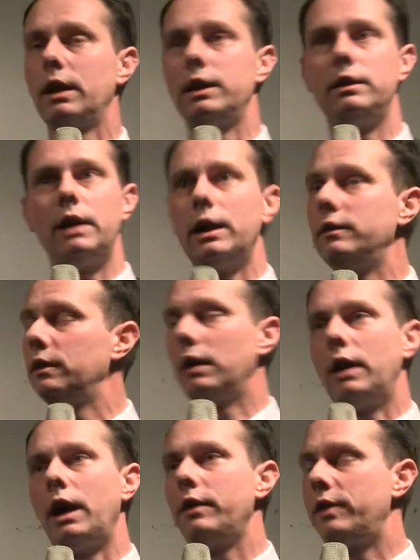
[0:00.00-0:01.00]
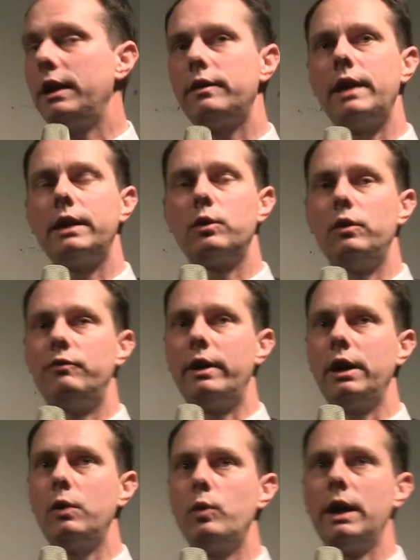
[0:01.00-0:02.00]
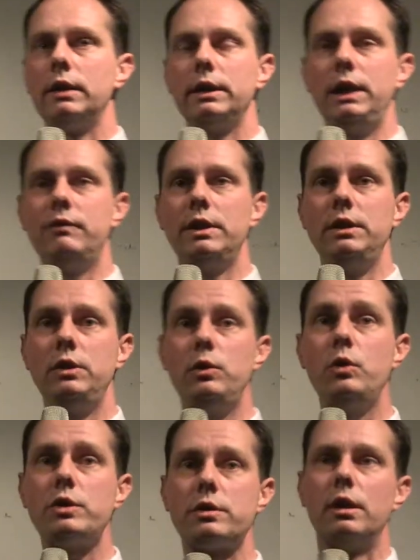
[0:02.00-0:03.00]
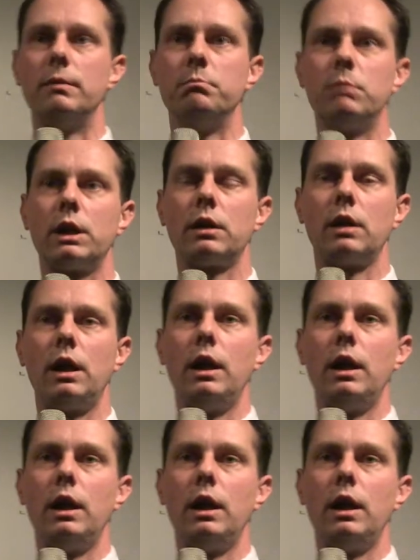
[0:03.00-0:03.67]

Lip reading: and I think they could very well even use them